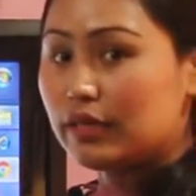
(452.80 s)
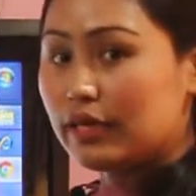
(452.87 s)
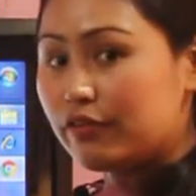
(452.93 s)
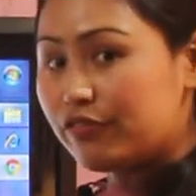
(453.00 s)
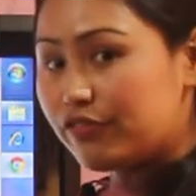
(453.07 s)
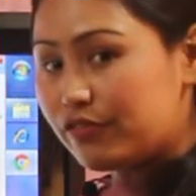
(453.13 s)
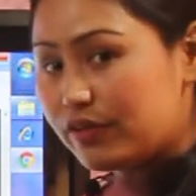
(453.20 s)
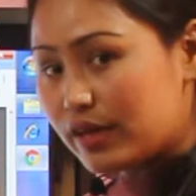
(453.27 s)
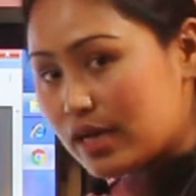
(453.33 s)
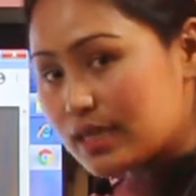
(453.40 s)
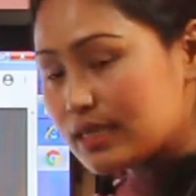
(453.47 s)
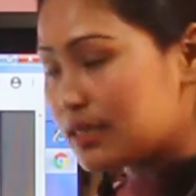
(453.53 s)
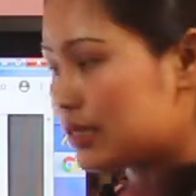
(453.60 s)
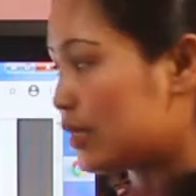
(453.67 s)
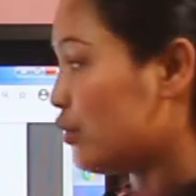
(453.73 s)
If
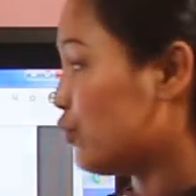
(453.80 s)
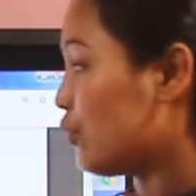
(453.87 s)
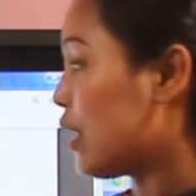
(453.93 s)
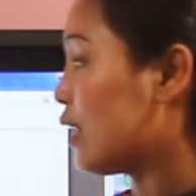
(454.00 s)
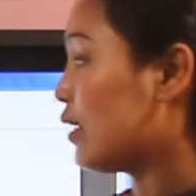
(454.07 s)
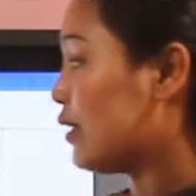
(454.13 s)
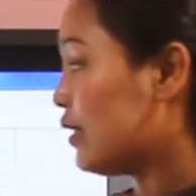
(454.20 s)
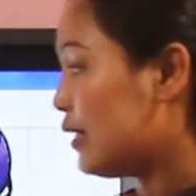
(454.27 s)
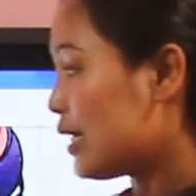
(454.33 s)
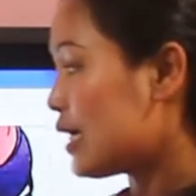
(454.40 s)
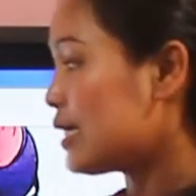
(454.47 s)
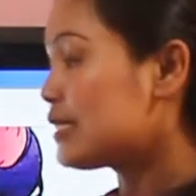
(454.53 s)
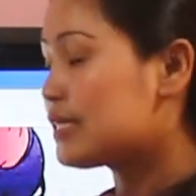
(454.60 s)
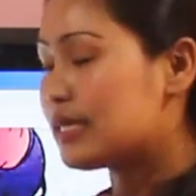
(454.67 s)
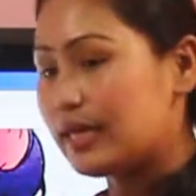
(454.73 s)
yes, then you write
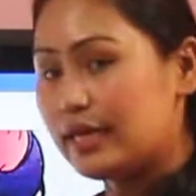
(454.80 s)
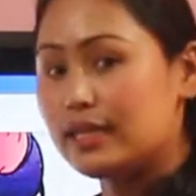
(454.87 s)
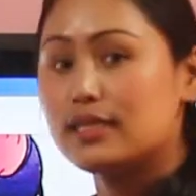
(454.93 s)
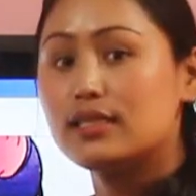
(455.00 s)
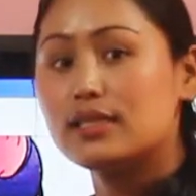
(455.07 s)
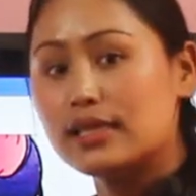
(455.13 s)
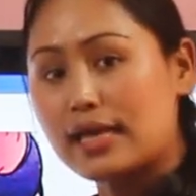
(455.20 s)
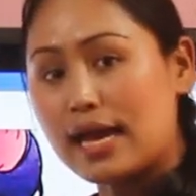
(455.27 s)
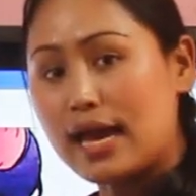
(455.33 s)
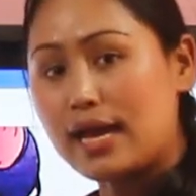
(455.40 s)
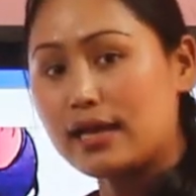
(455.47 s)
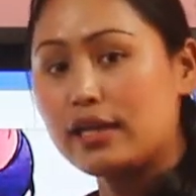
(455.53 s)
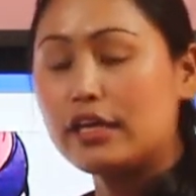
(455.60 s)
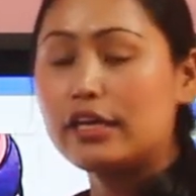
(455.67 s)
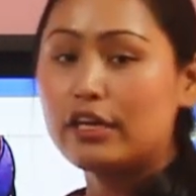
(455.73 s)
yes, it
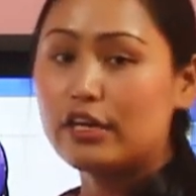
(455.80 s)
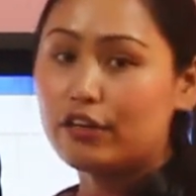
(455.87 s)
can.